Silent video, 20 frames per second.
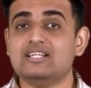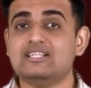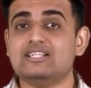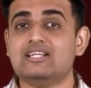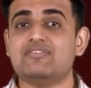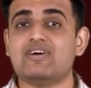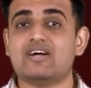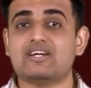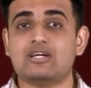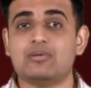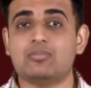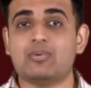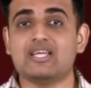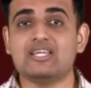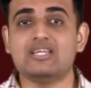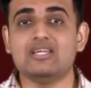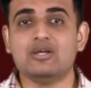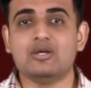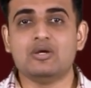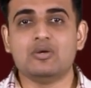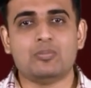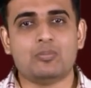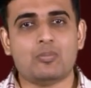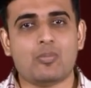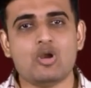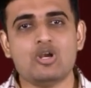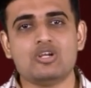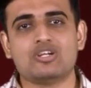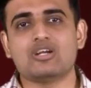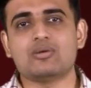divided by
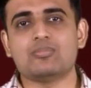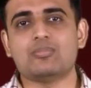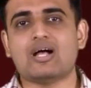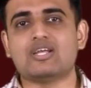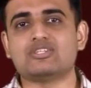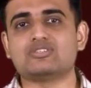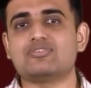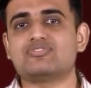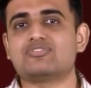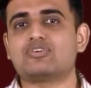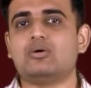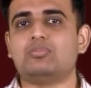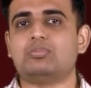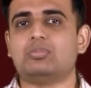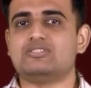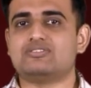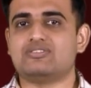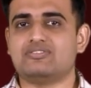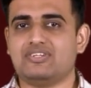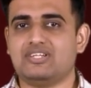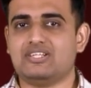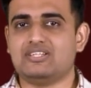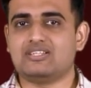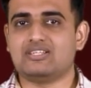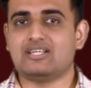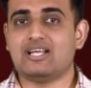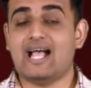molecular mass of copper sulfate.